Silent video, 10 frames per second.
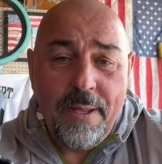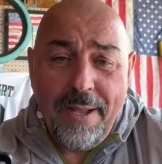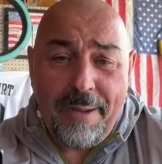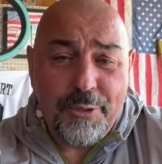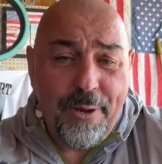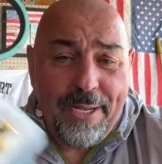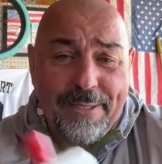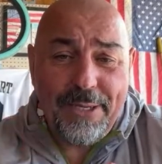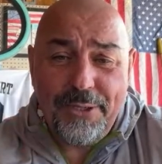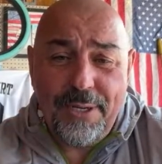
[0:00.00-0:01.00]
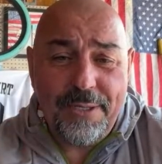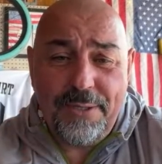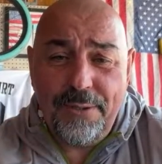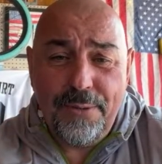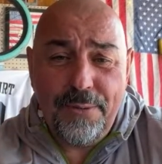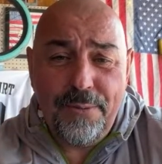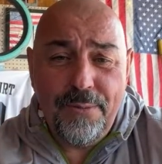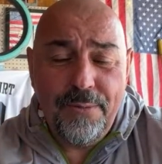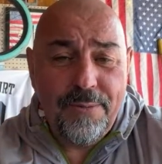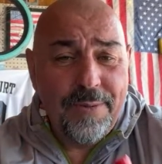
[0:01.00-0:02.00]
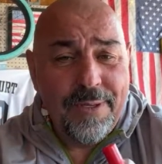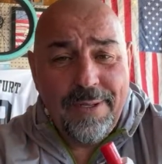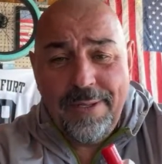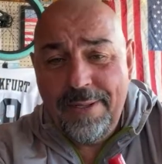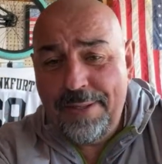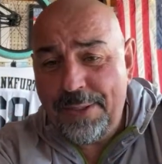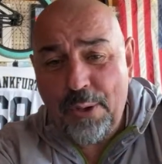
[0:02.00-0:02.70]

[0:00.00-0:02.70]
I'm transitioning to this